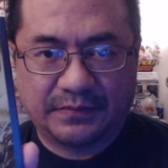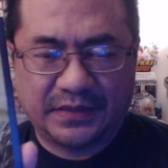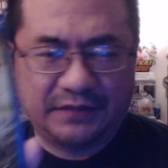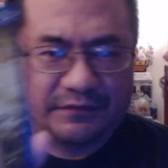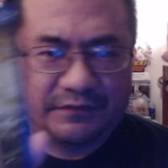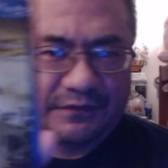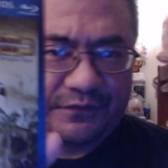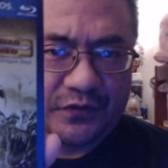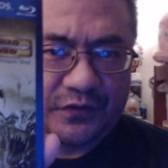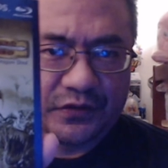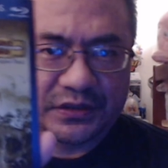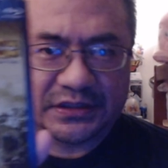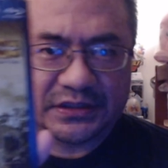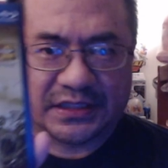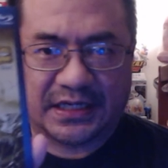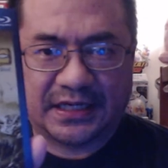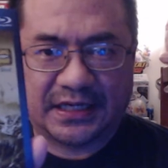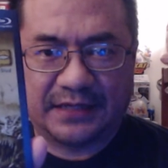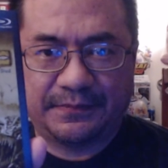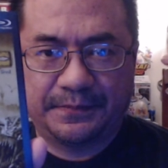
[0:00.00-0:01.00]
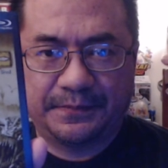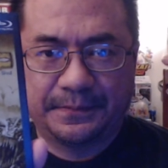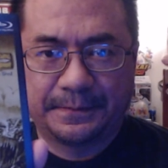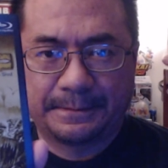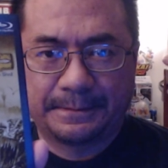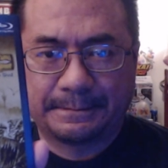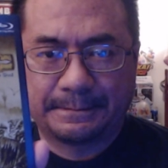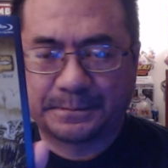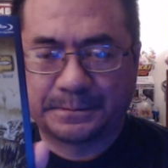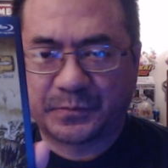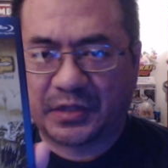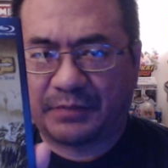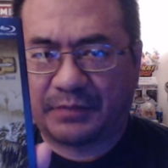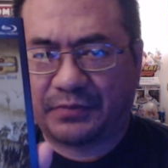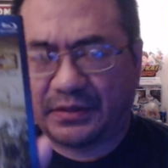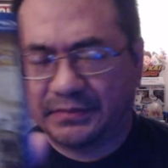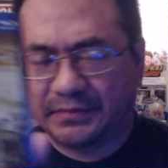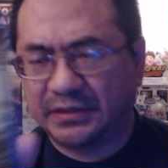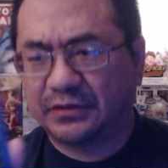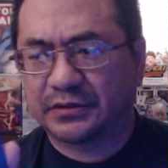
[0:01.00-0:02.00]
even for its time.
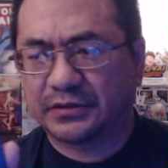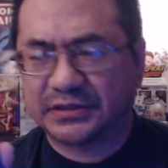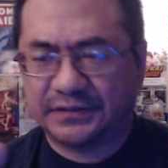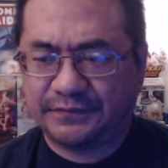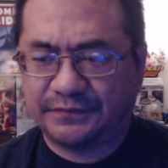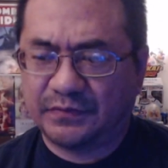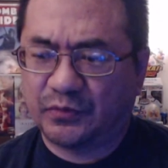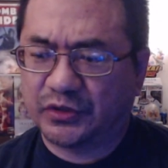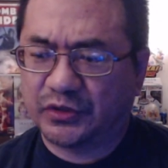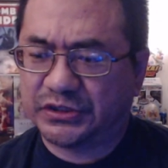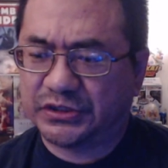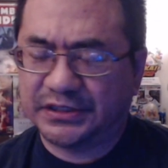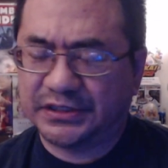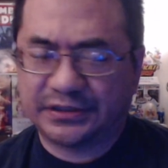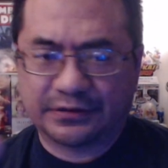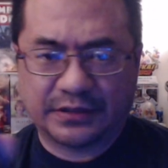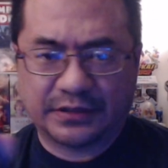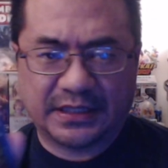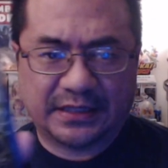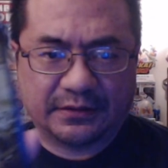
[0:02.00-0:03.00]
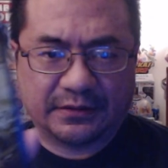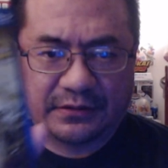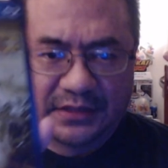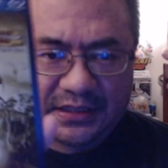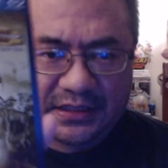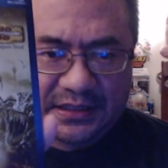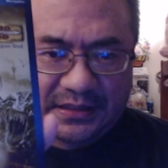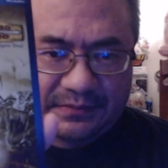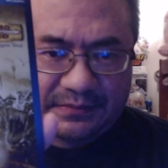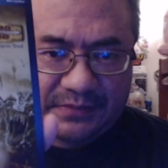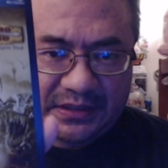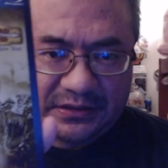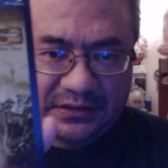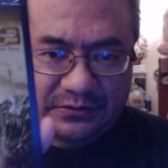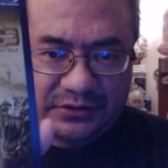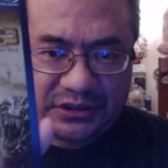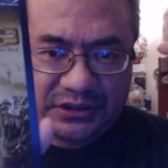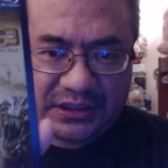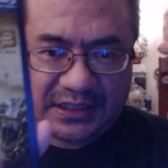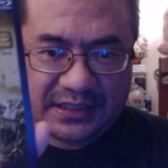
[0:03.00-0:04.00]
Probably looks even more cheesier now,
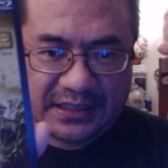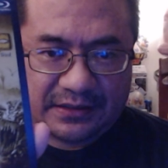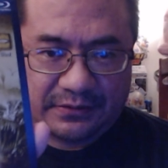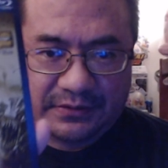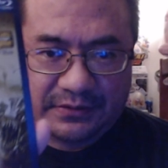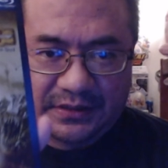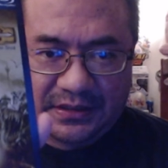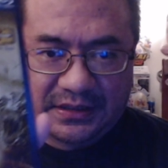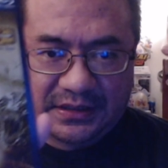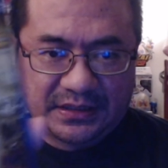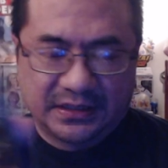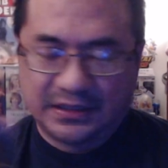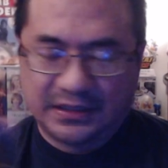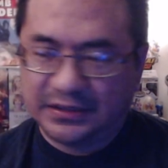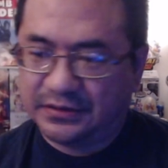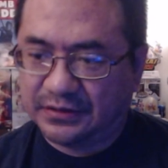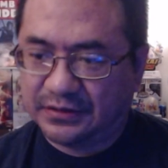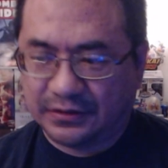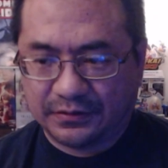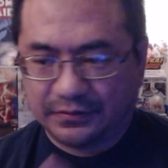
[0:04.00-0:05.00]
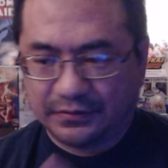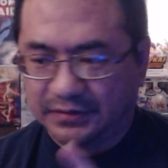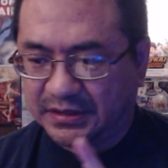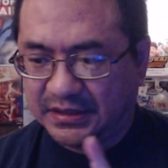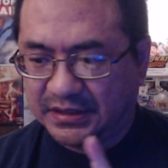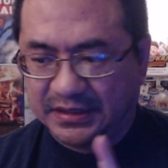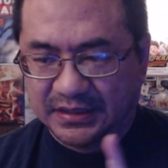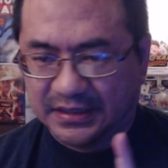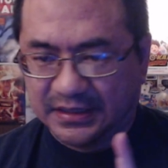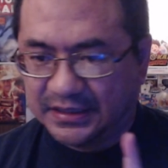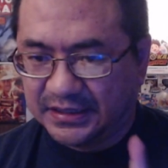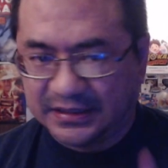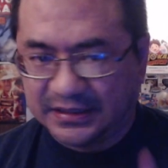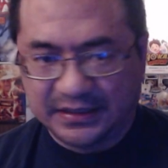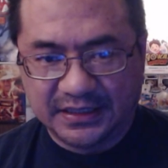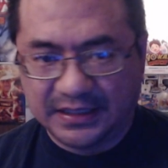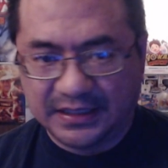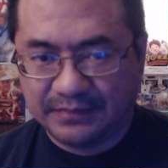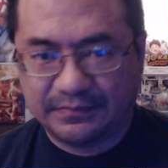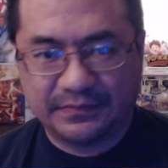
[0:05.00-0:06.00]
but do check it out. You know,
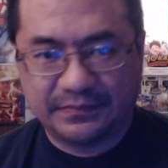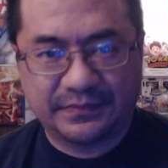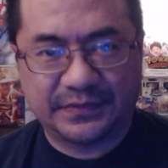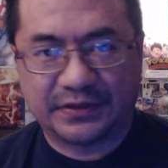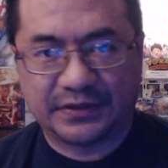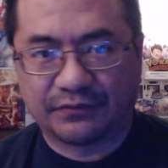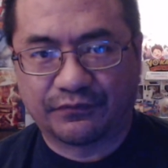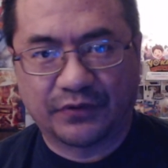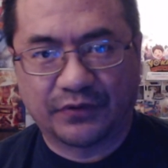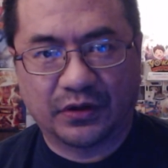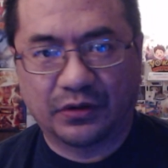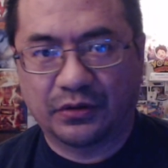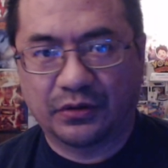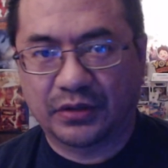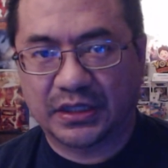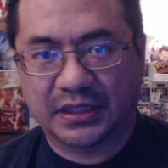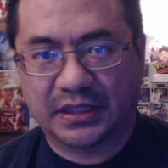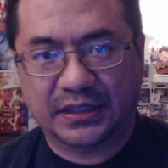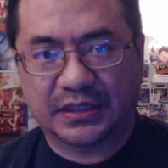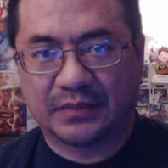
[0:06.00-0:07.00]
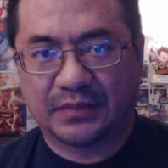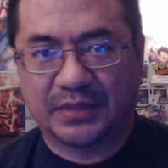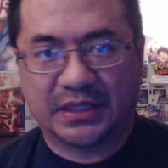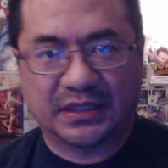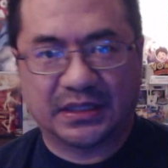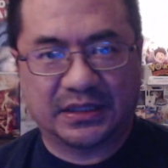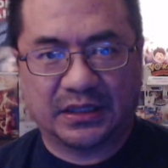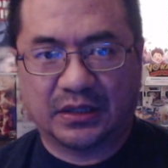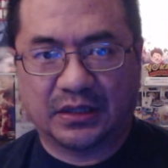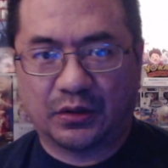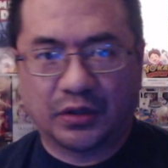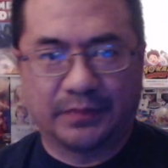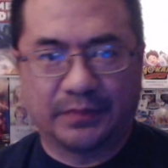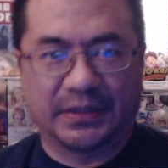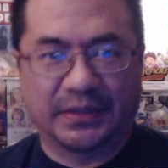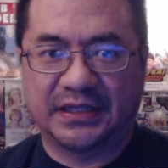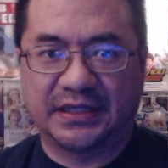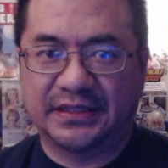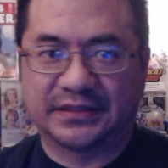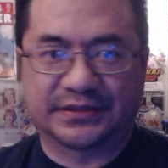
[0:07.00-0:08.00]
Nim the rogue, come on,
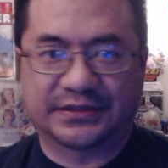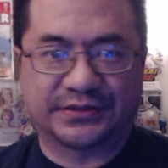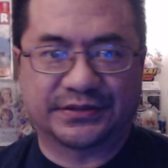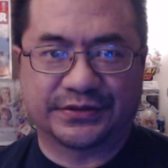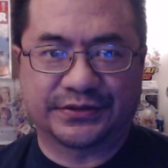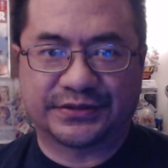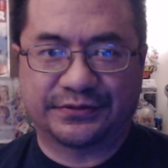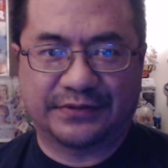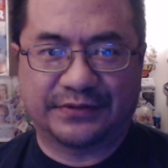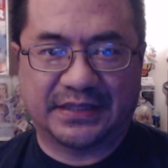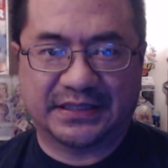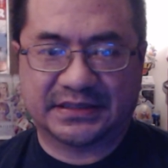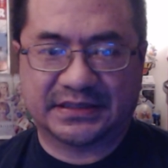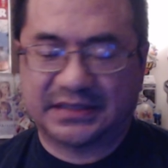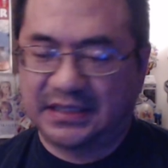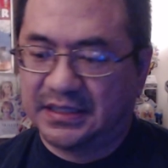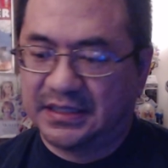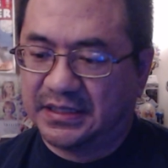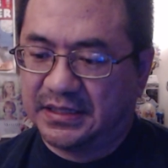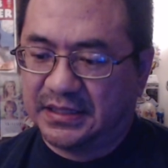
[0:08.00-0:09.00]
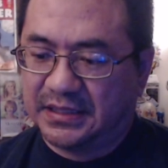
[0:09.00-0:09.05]
Ormeline the sorceress,